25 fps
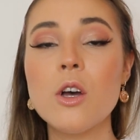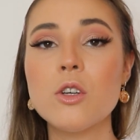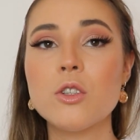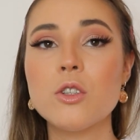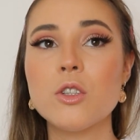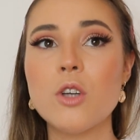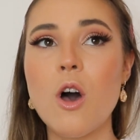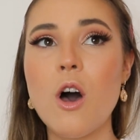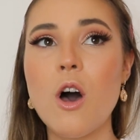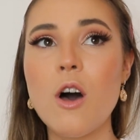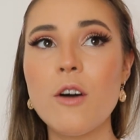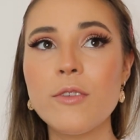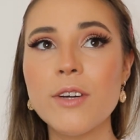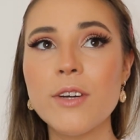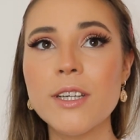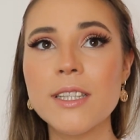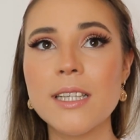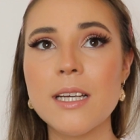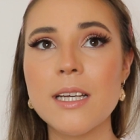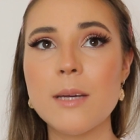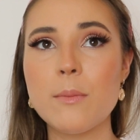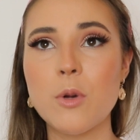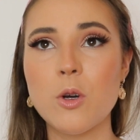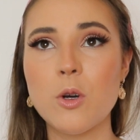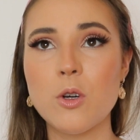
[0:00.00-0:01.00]
So
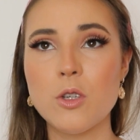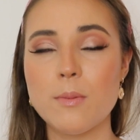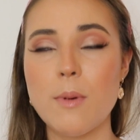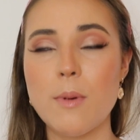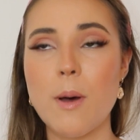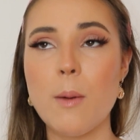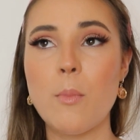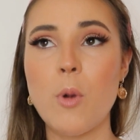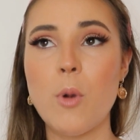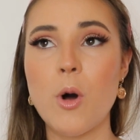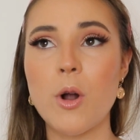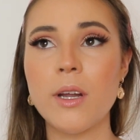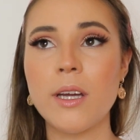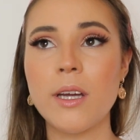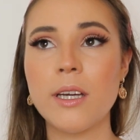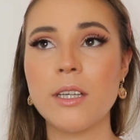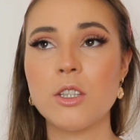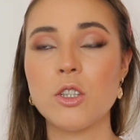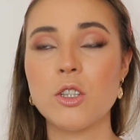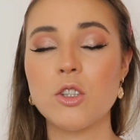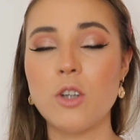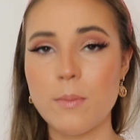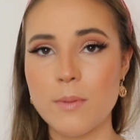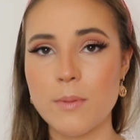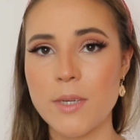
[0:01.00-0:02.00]
obviously, because my body
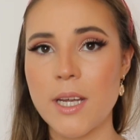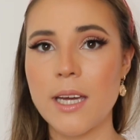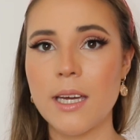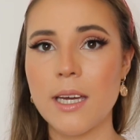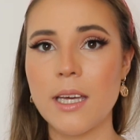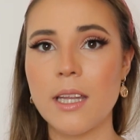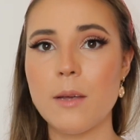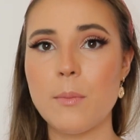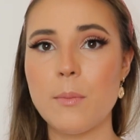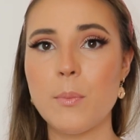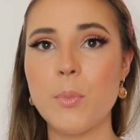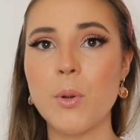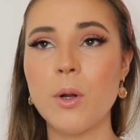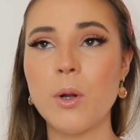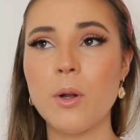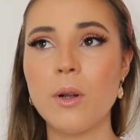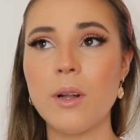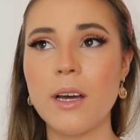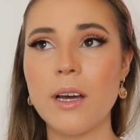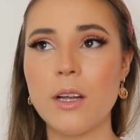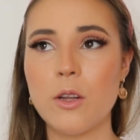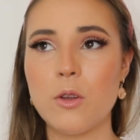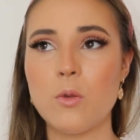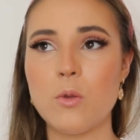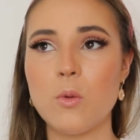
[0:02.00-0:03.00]
stopped taking the
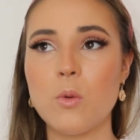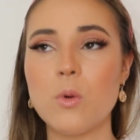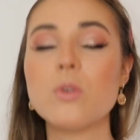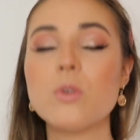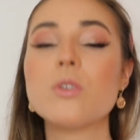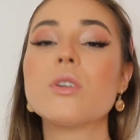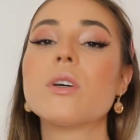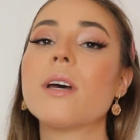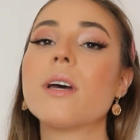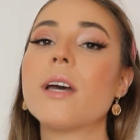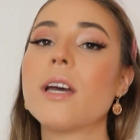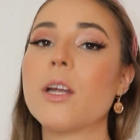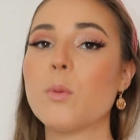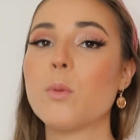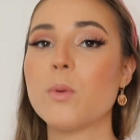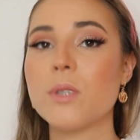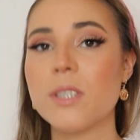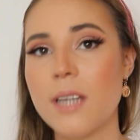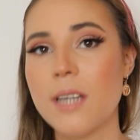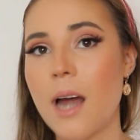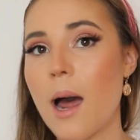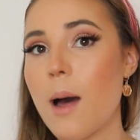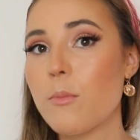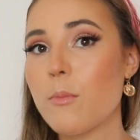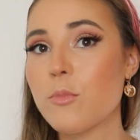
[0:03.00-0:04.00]
pill, it thought it
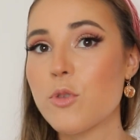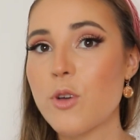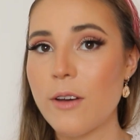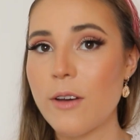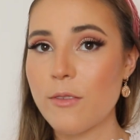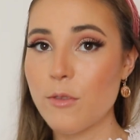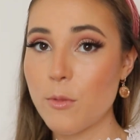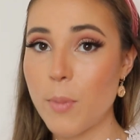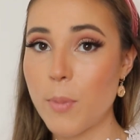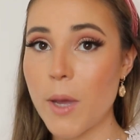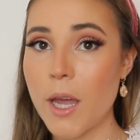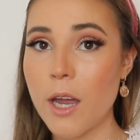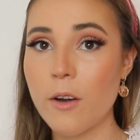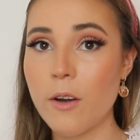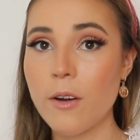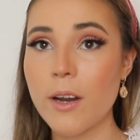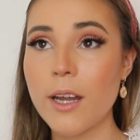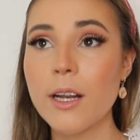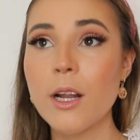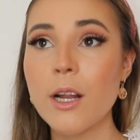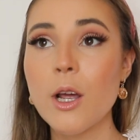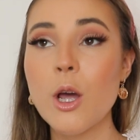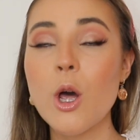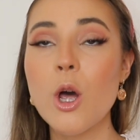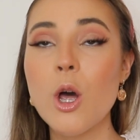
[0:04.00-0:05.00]
was time to have a
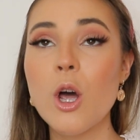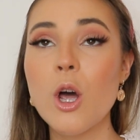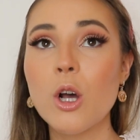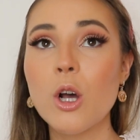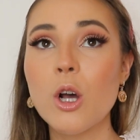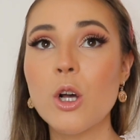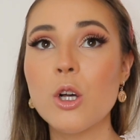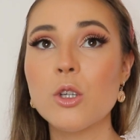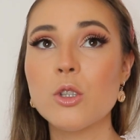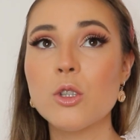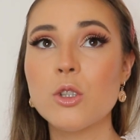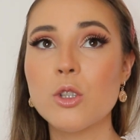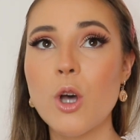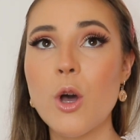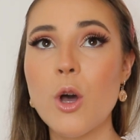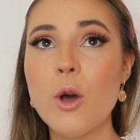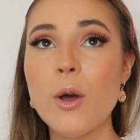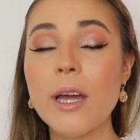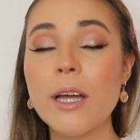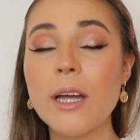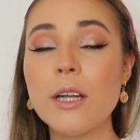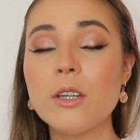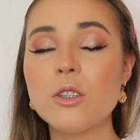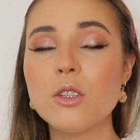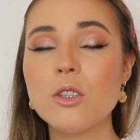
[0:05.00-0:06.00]
period. So
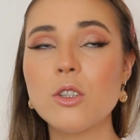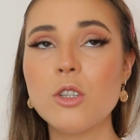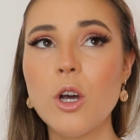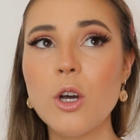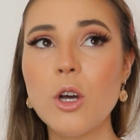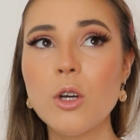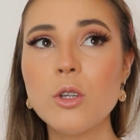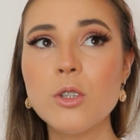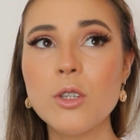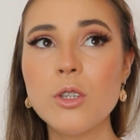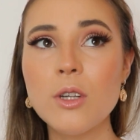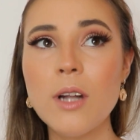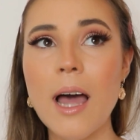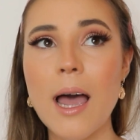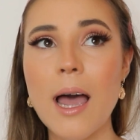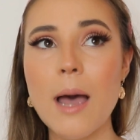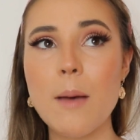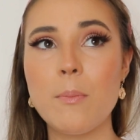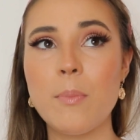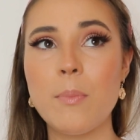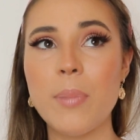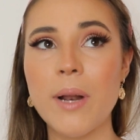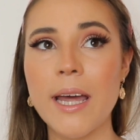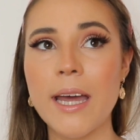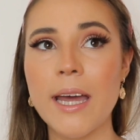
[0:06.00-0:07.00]
in total,
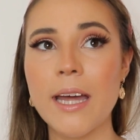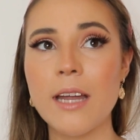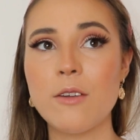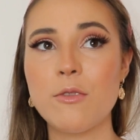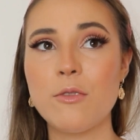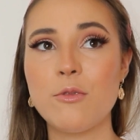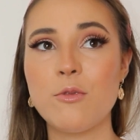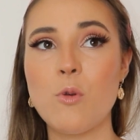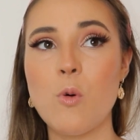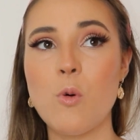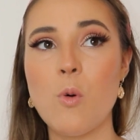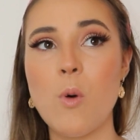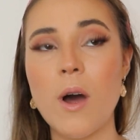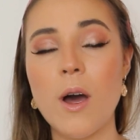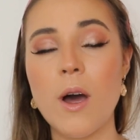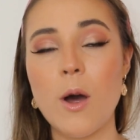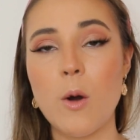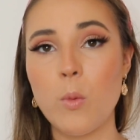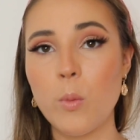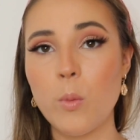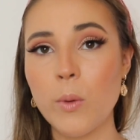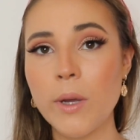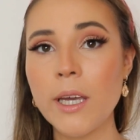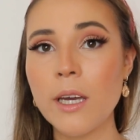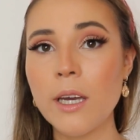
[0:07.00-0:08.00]
I bled for
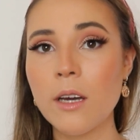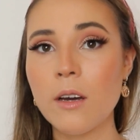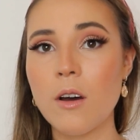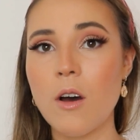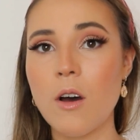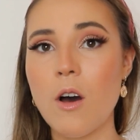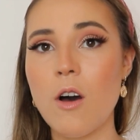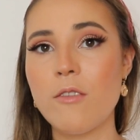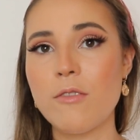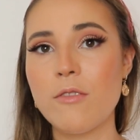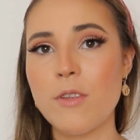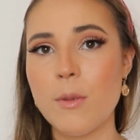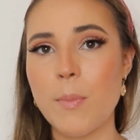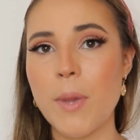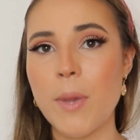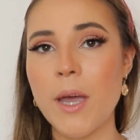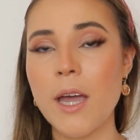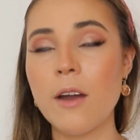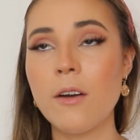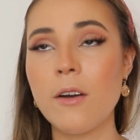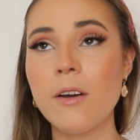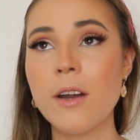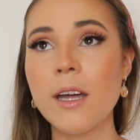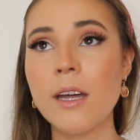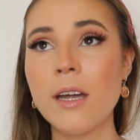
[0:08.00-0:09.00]
a week of the
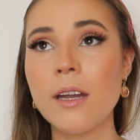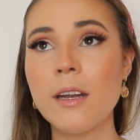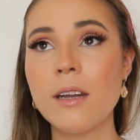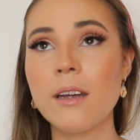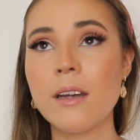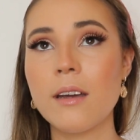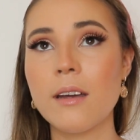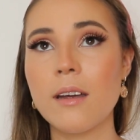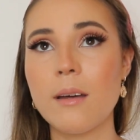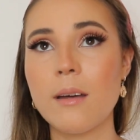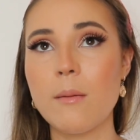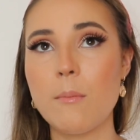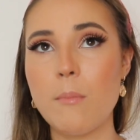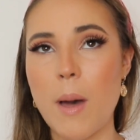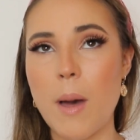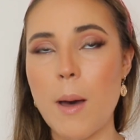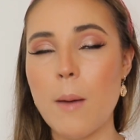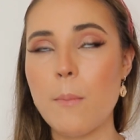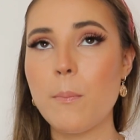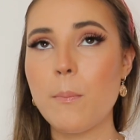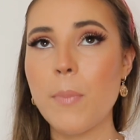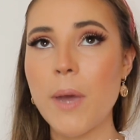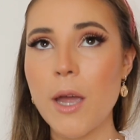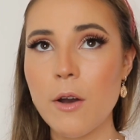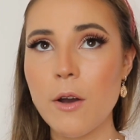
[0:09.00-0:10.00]
period,
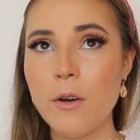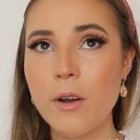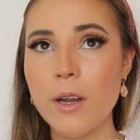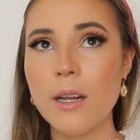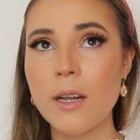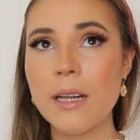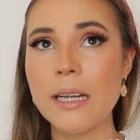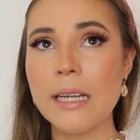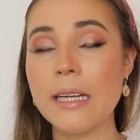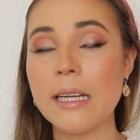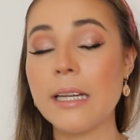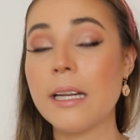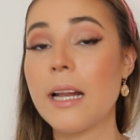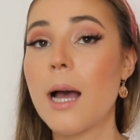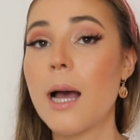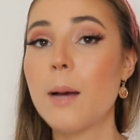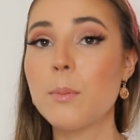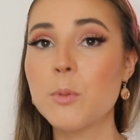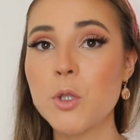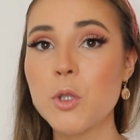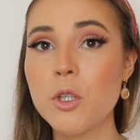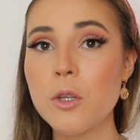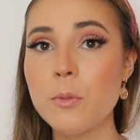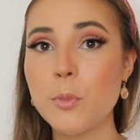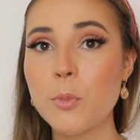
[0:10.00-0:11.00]
my period leading
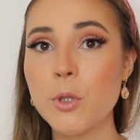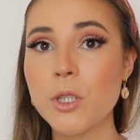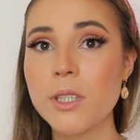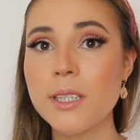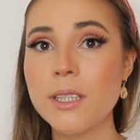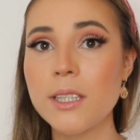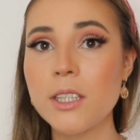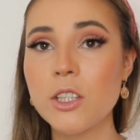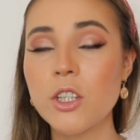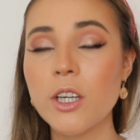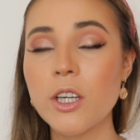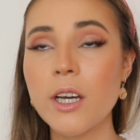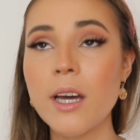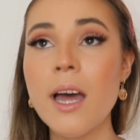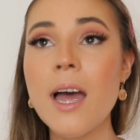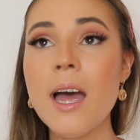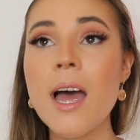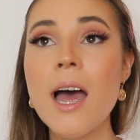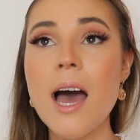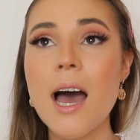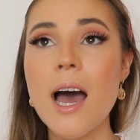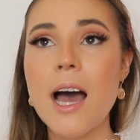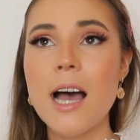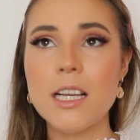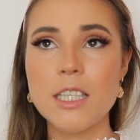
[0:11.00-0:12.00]
up to the procedure.
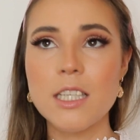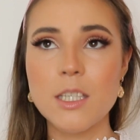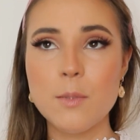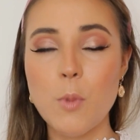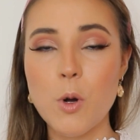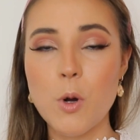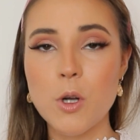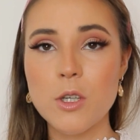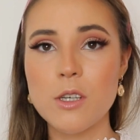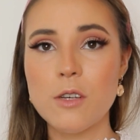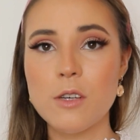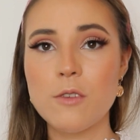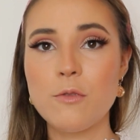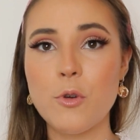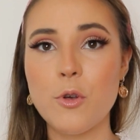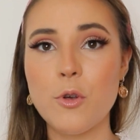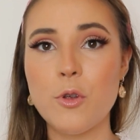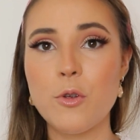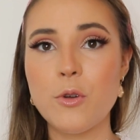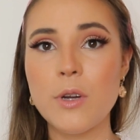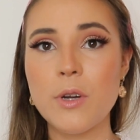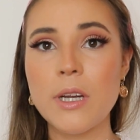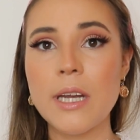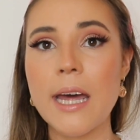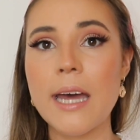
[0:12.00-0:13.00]
I spotted for
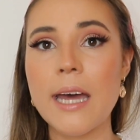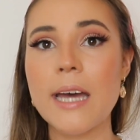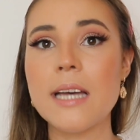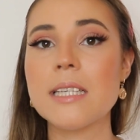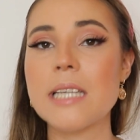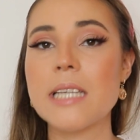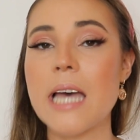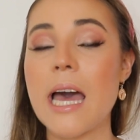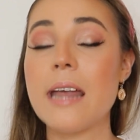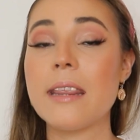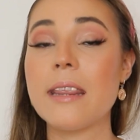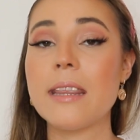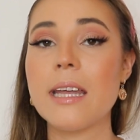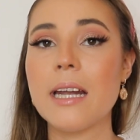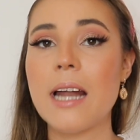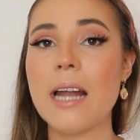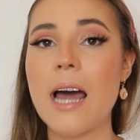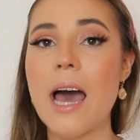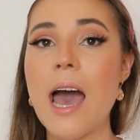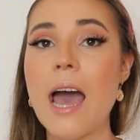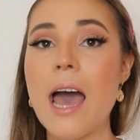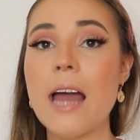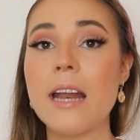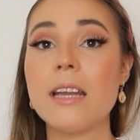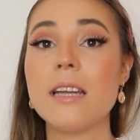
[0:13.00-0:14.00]
3 days, and then
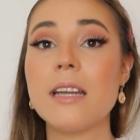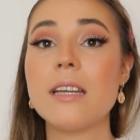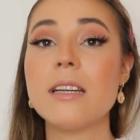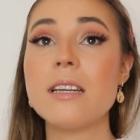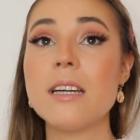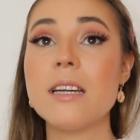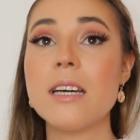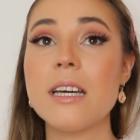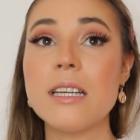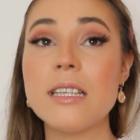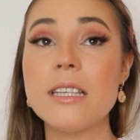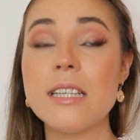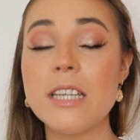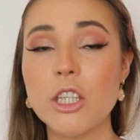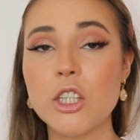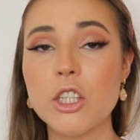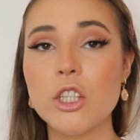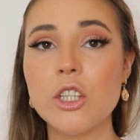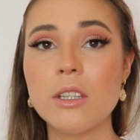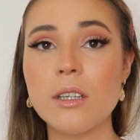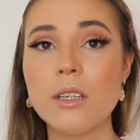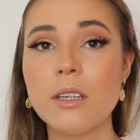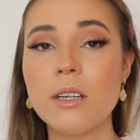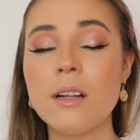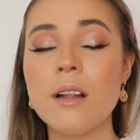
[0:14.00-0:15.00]
I had an
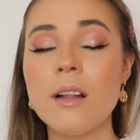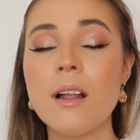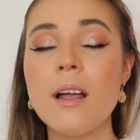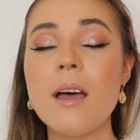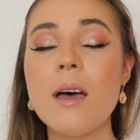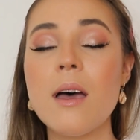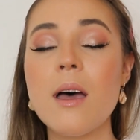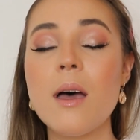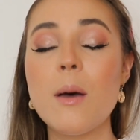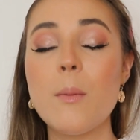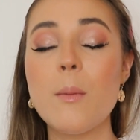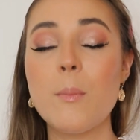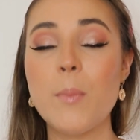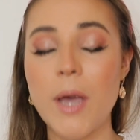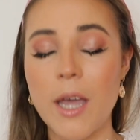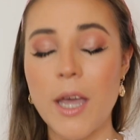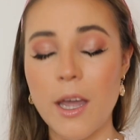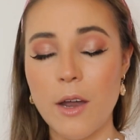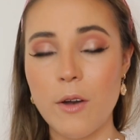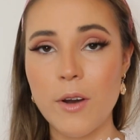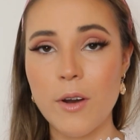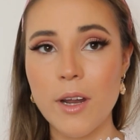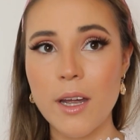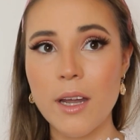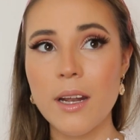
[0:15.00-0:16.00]
additional
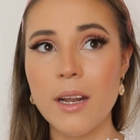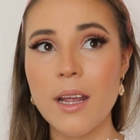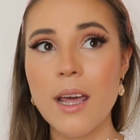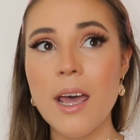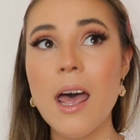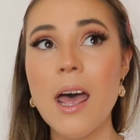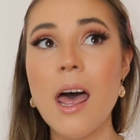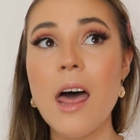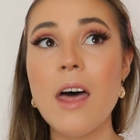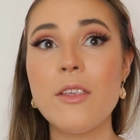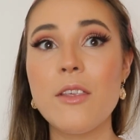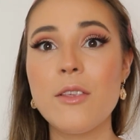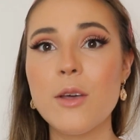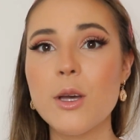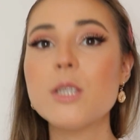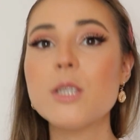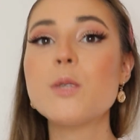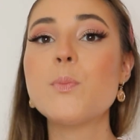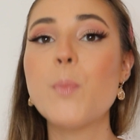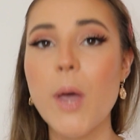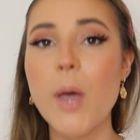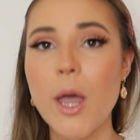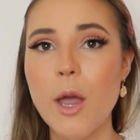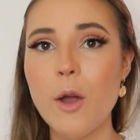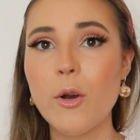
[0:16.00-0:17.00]
period.
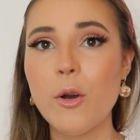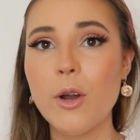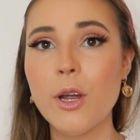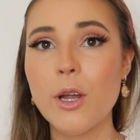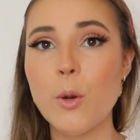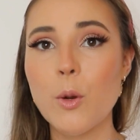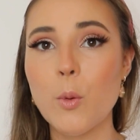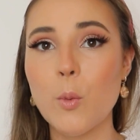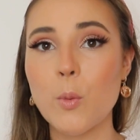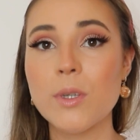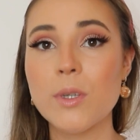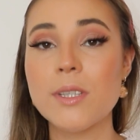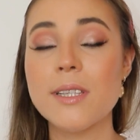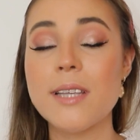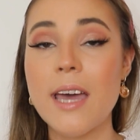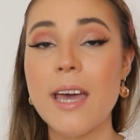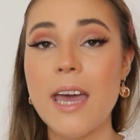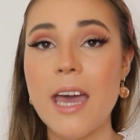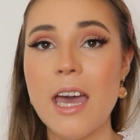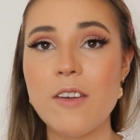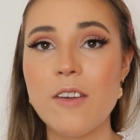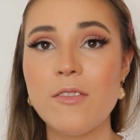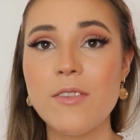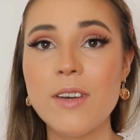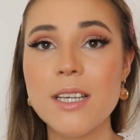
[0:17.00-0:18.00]
This period was the
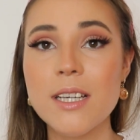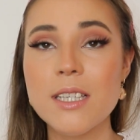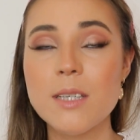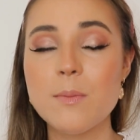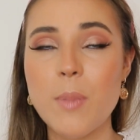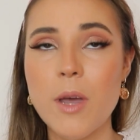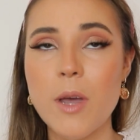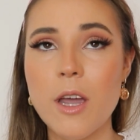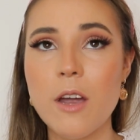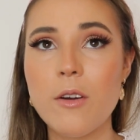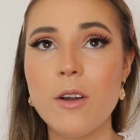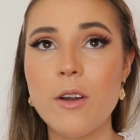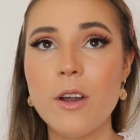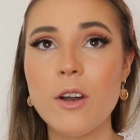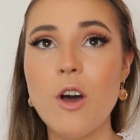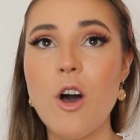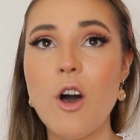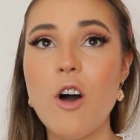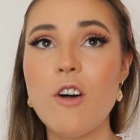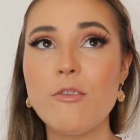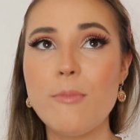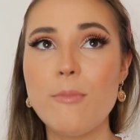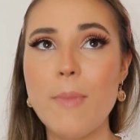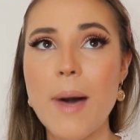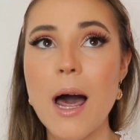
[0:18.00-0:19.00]
heaviest period
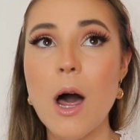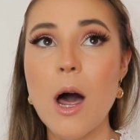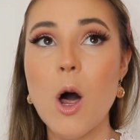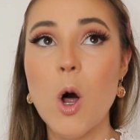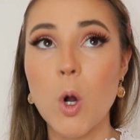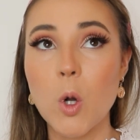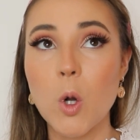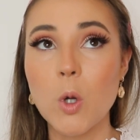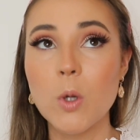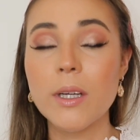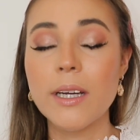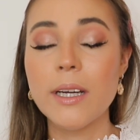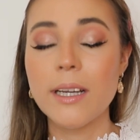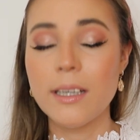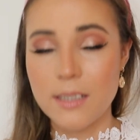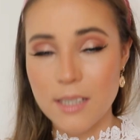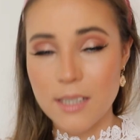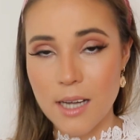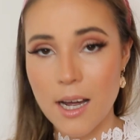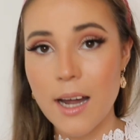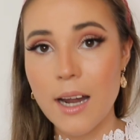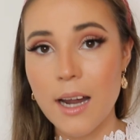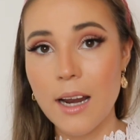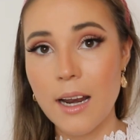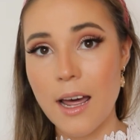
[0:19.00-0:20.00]
of my whole
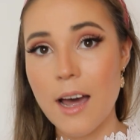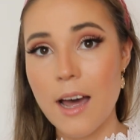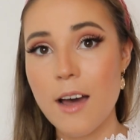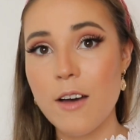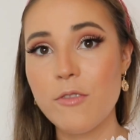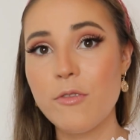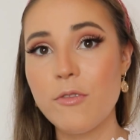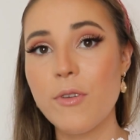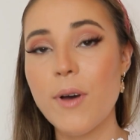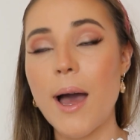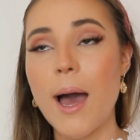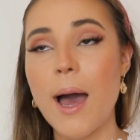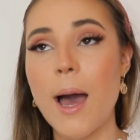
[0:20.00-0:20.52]
entire life.